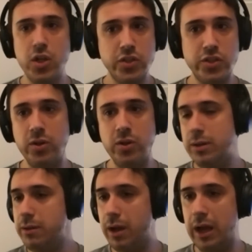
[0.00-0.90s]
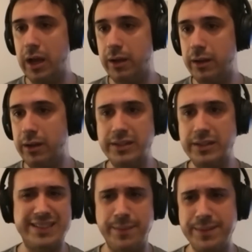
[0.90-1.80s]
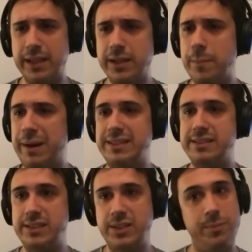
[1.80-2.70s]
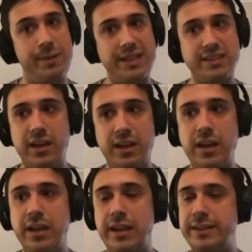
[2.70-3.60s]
So something like a Python or a Pascal